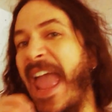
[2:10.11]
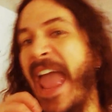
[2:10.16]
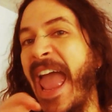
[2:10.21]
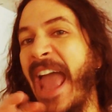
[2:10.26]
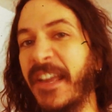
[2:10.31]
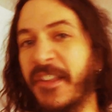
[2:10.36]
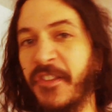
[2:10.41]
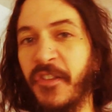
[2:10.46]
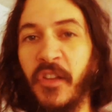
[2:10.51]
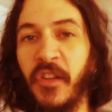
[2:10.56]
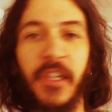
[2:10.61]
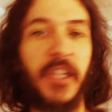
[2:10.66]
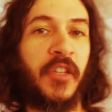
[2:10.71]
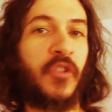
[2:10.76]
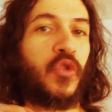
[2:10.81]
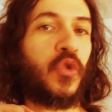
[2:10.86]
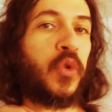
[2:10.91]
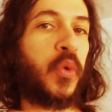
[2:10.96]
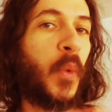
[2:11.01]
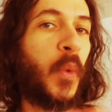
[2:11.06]

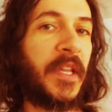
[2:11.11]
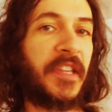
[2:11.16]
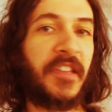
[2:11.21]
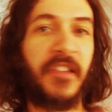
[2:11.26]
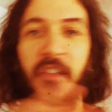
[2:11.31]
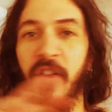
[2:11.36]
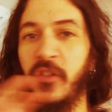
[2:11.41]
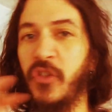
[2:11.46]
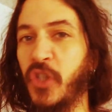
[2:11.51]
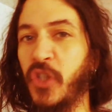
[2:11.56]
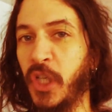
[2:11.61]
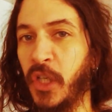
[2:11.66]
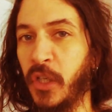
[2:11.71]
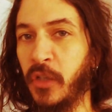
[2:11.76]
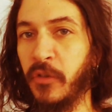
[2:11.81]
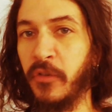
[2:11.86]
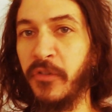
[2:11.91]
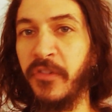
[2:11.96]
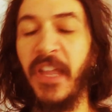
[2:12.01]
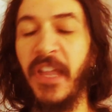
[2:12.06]
excellent twists and
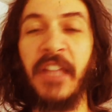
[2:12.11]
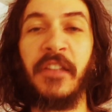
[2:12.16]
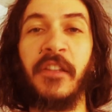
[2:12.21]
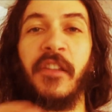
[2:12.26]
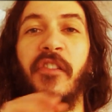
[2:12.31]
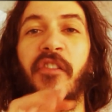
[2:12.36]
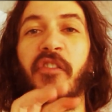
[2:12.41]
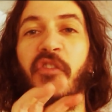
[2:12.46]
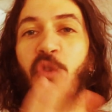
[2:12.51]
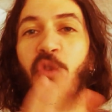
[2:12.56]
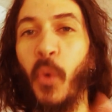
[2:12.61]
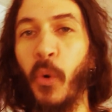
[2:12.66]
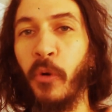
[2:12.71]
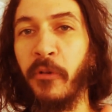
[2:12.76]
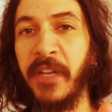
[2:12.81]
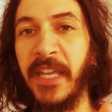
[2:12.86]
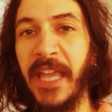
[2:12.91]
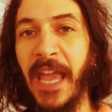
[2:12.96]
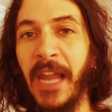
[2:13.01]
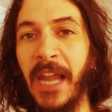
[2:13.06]
turns and
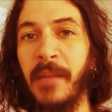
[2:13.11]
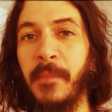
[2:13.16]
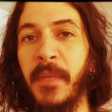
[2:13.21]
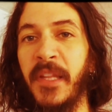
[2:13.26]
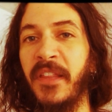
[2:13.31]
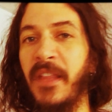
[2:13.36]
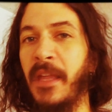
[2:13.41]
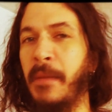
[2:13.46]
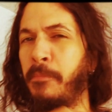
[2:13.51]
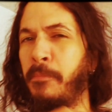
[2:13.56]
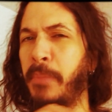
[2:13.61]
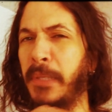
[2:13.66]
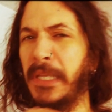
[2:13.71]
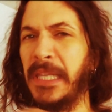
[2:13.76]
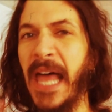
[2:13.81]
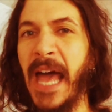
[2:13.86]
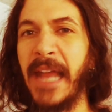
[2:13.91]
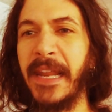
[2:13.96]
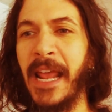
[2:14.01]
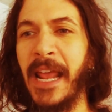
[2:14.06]
story elements and
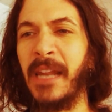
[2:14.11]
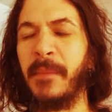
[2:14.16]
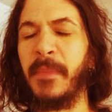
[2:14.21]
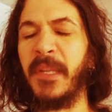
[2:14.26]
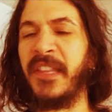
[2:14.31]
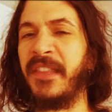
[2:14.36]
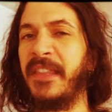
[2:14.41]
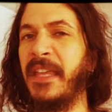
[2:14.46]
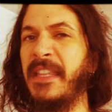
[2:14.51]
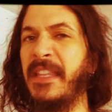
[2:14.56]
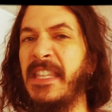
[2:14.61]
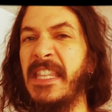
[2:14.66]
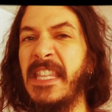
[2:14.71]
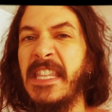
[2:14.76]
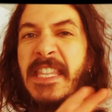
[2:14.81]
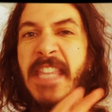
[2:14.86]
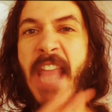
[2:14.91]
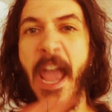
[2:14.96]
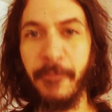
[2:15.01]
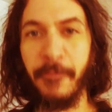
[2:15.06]
plot elements that
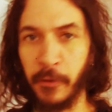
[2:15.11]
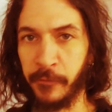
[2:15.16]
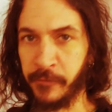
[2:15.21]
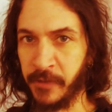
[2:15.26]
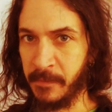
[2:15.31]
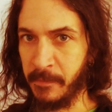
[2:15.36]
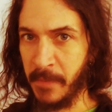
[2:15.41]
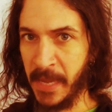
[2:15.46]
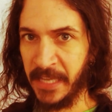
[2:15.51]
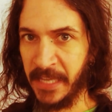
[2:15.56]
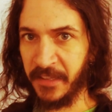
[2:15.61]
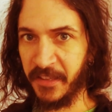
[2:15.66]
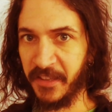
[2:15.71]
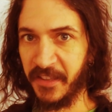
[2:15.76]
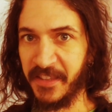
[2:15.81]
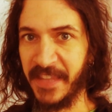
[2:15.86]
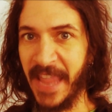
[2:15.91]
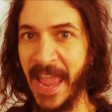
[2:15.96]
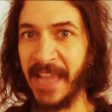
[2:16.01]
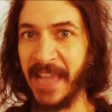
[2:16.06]
never remain
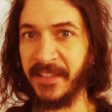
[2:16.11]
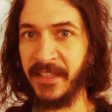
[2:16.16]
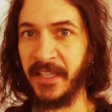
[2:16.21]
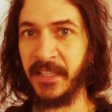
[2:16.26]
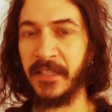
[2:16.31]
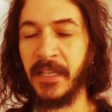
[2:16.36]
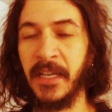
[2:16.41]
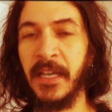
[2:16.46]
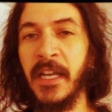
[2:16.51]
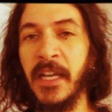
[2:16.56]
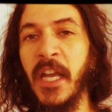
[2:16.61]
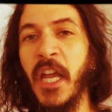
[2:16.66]
stagnant.